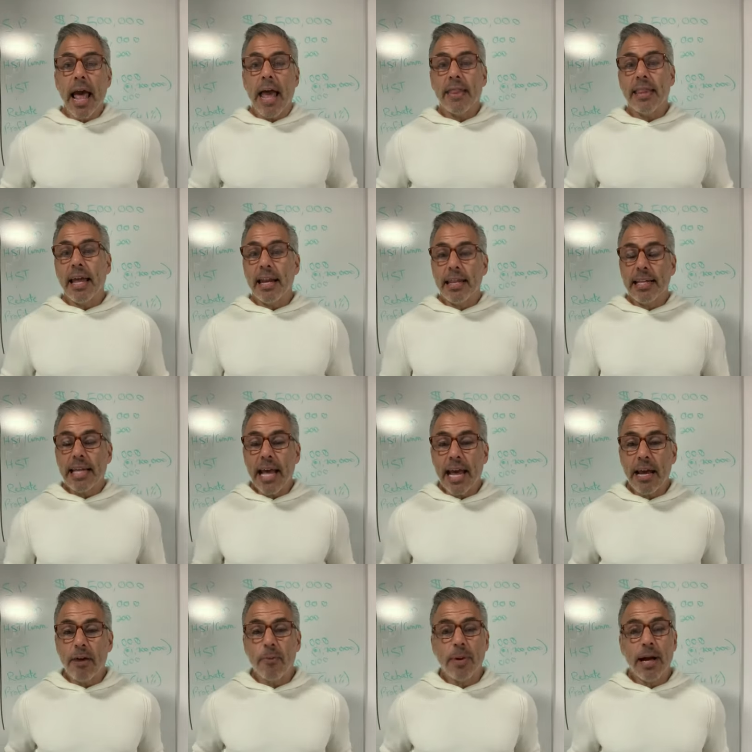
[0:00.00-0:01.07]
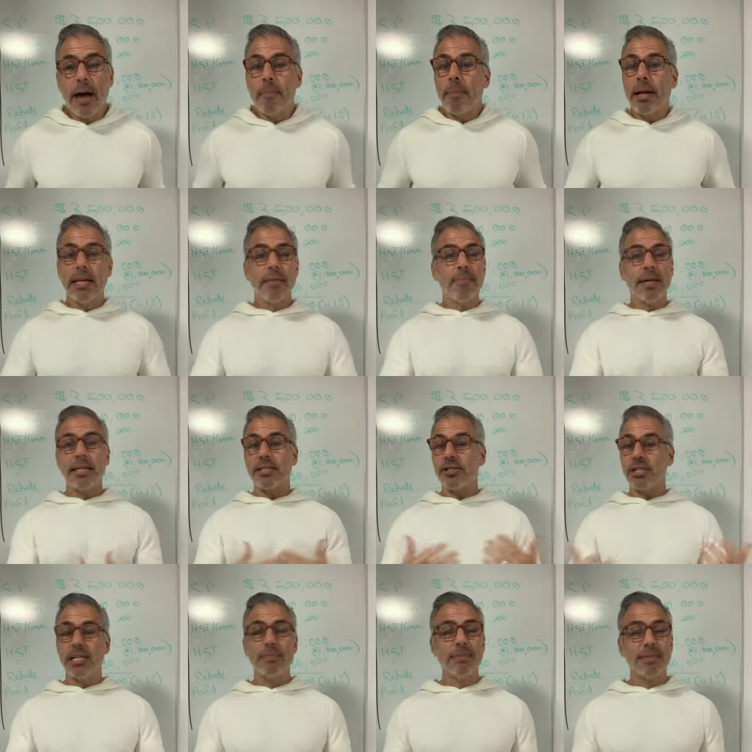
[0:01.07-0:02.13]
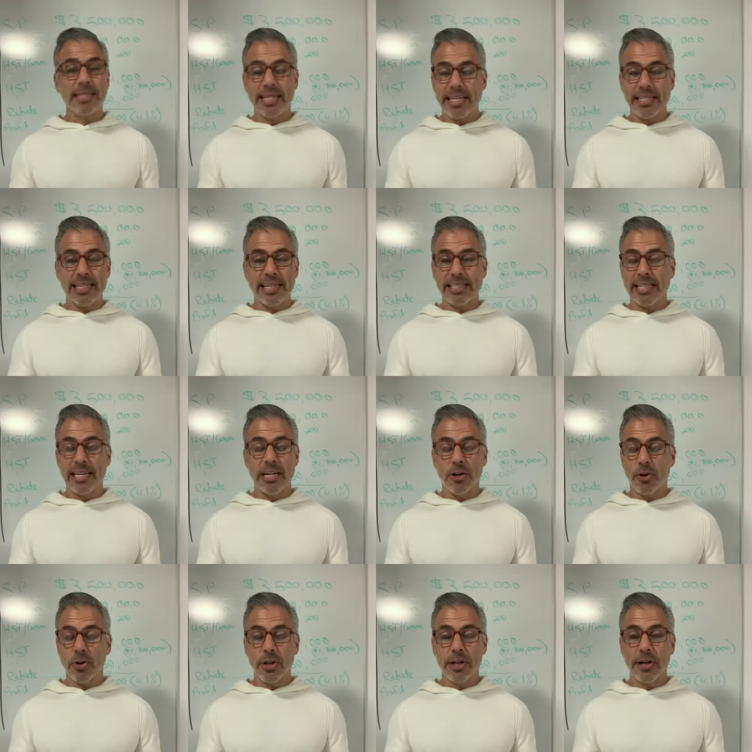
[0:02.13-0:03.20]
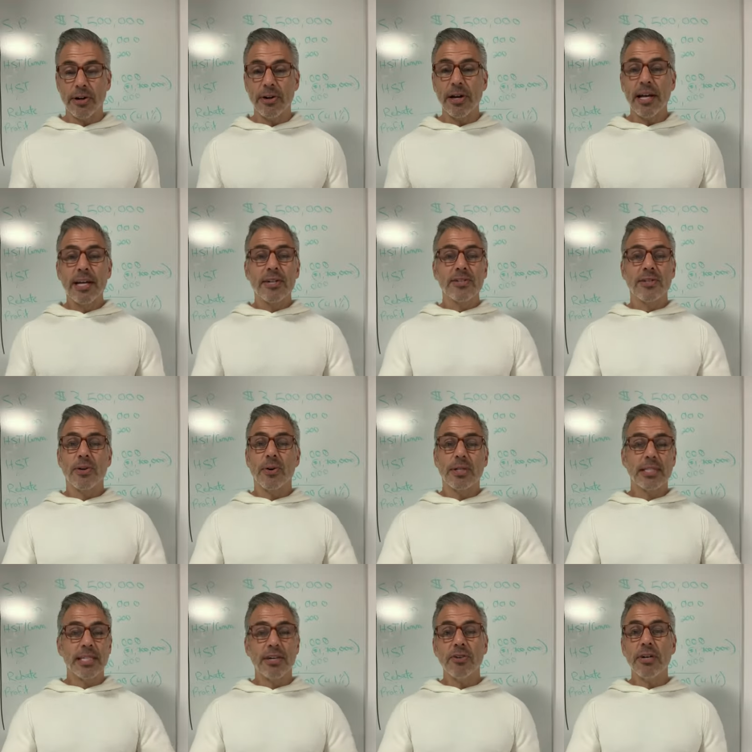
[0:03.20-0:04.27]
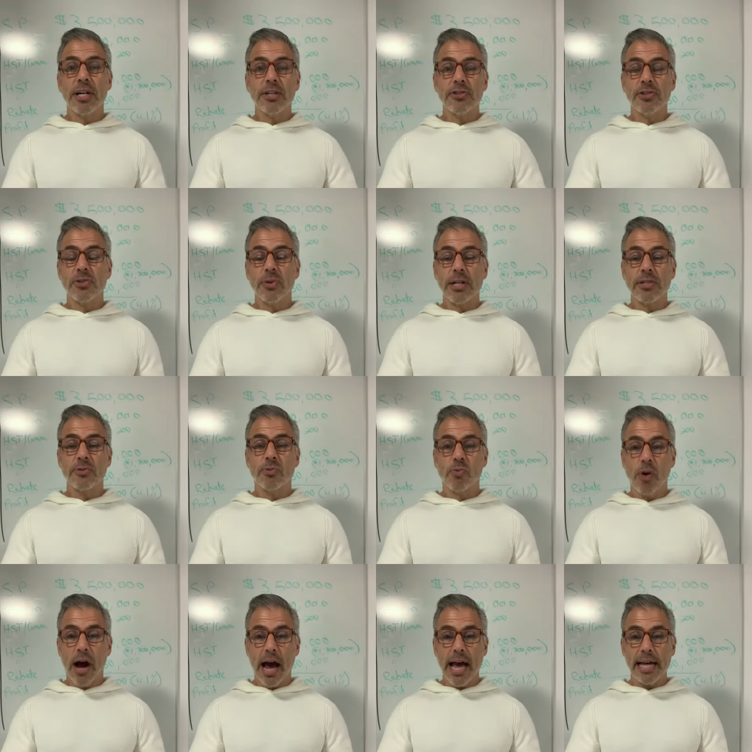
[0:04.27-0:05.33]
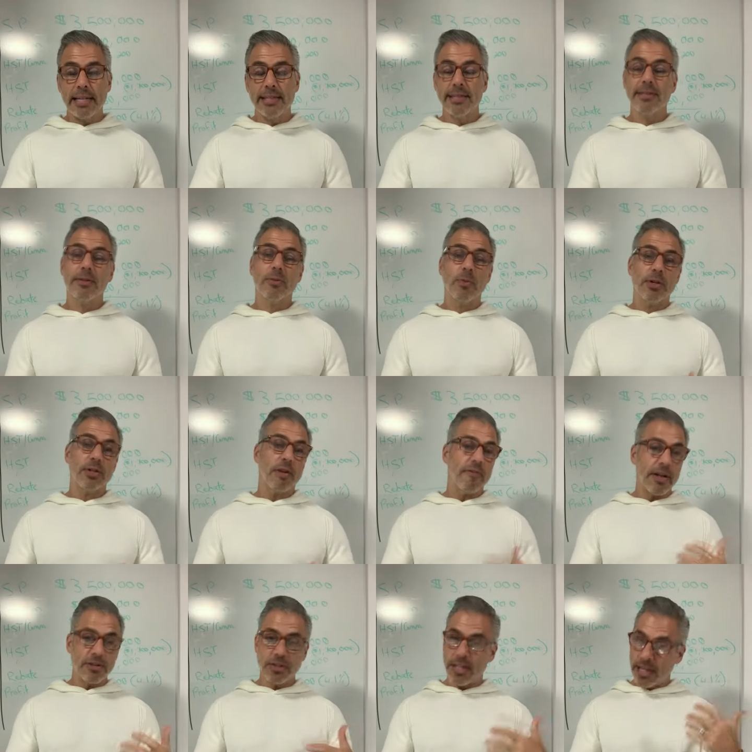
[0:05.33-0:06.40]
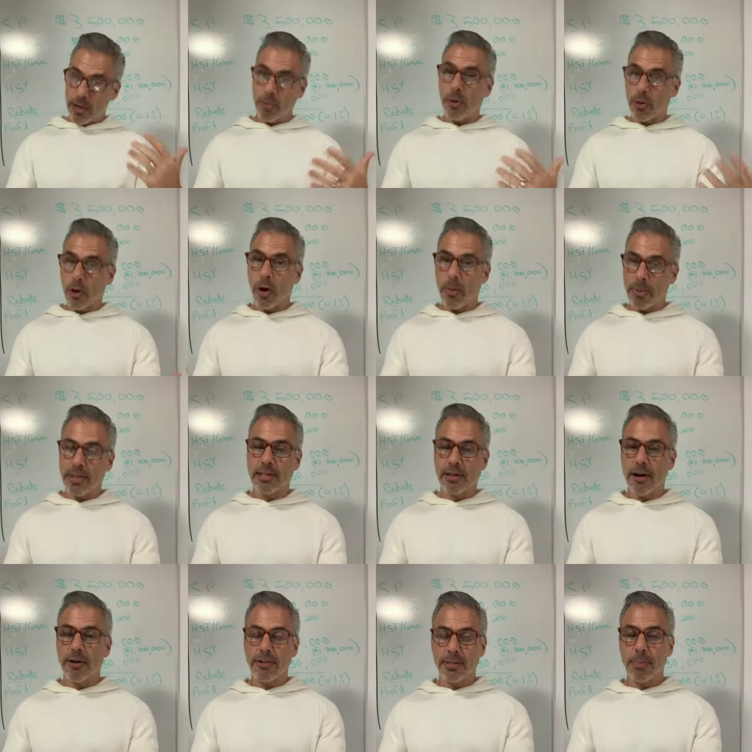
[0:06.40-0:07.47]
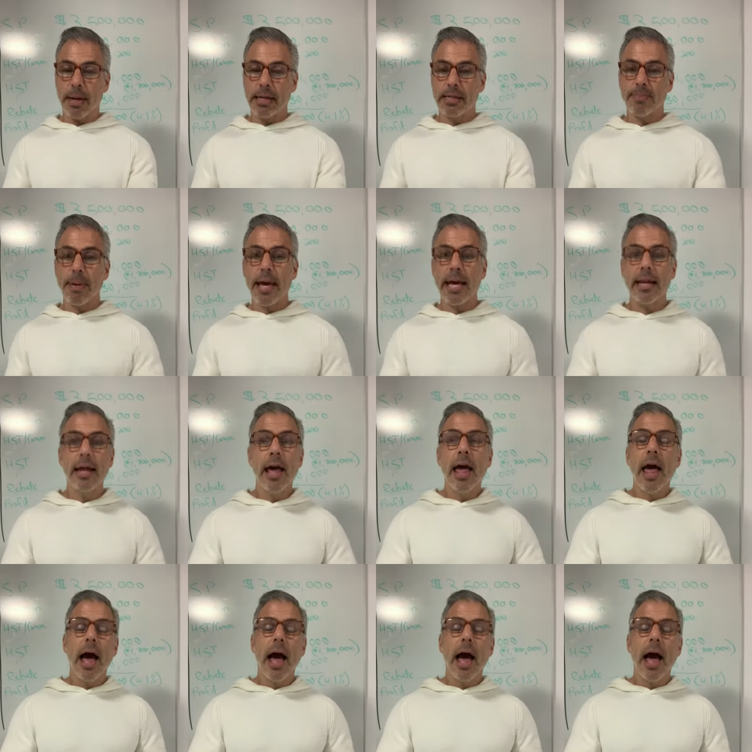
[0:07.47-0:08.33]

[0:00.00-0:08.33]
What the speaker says: At the end of the day, we got money being as cheap as it is, like I said earlier. So until interest rates rise, which eventually they will go up, let's call a spade,